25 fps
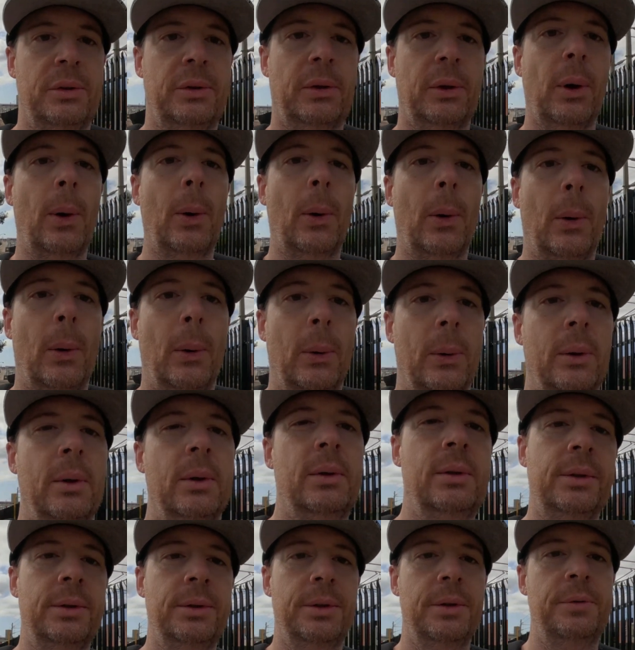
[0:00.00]
So
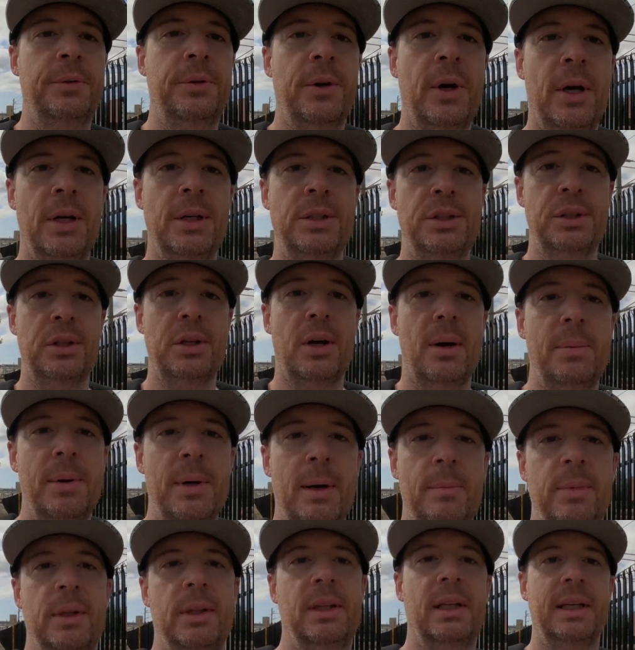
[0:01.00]
the first stop,
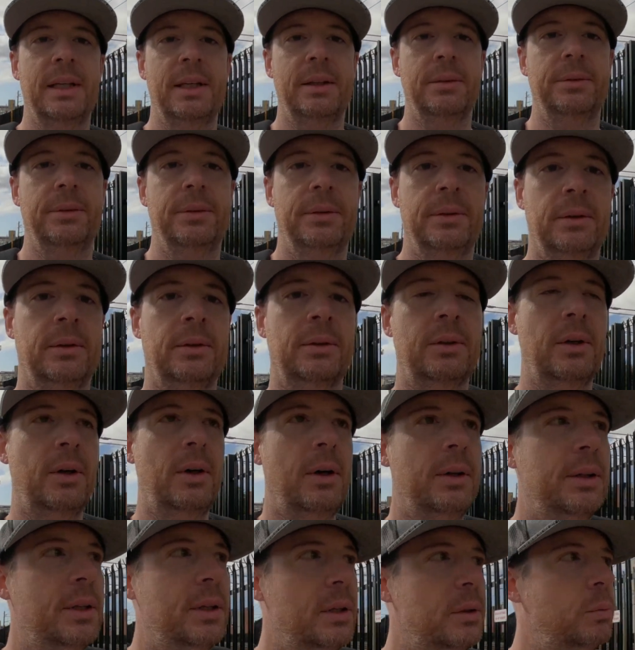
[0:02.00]
I believe,
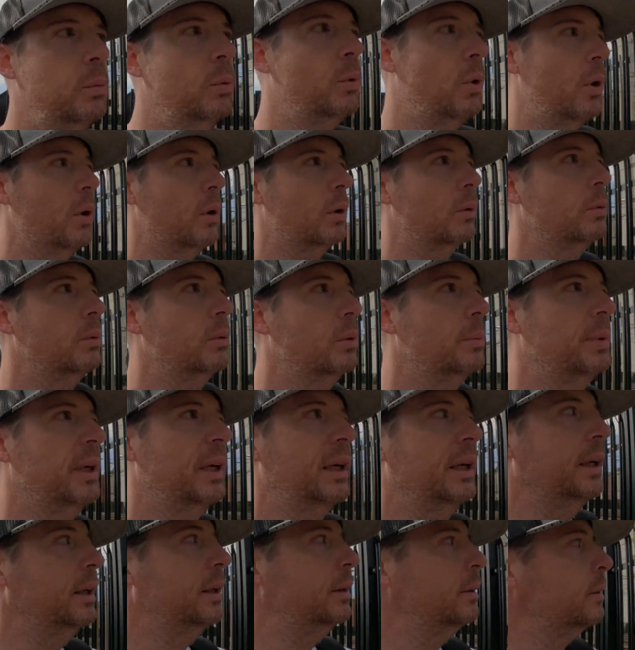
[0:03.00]
on this walk will
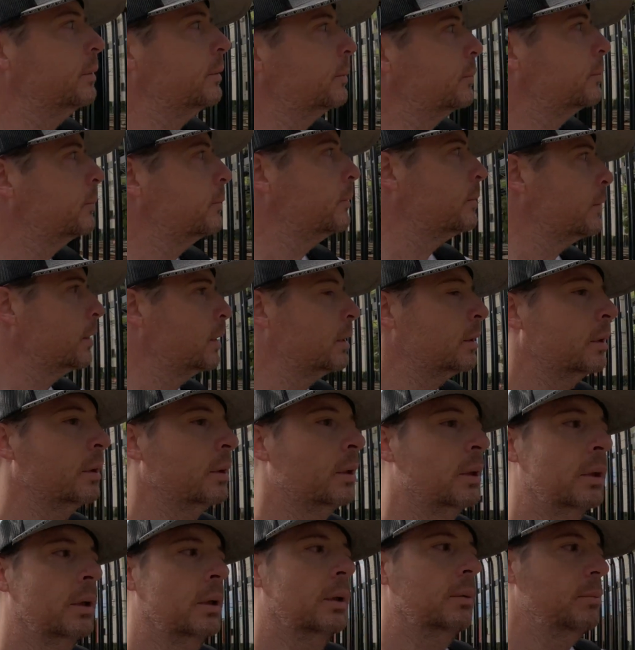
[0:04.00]
be
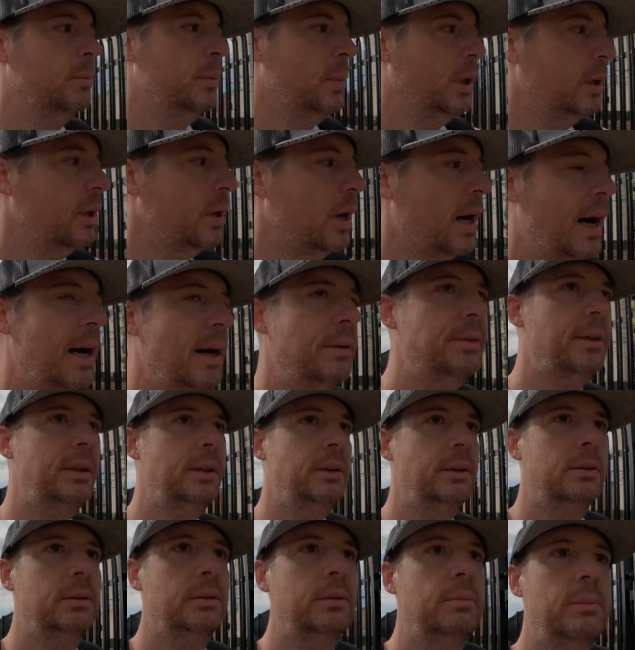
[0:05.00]

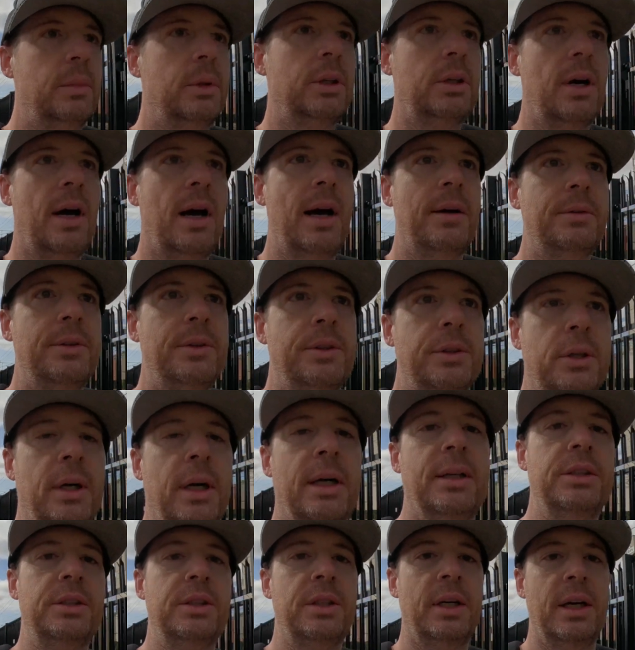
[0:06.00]
MacGyver
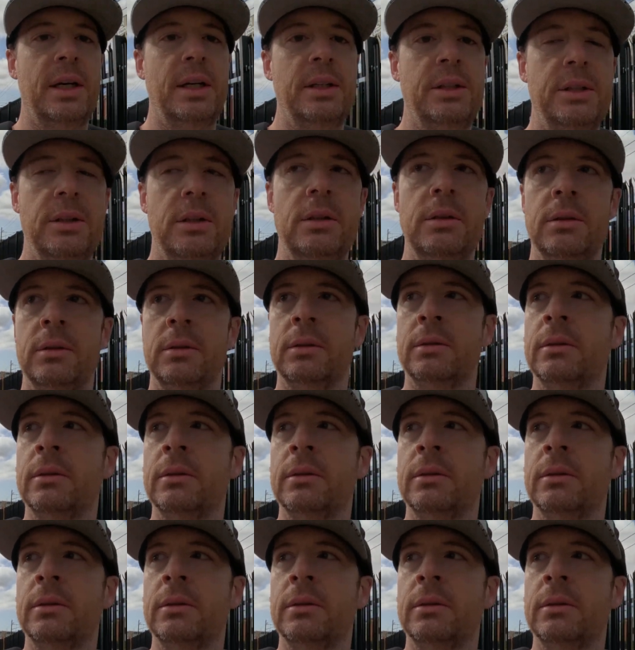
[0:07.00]
train station,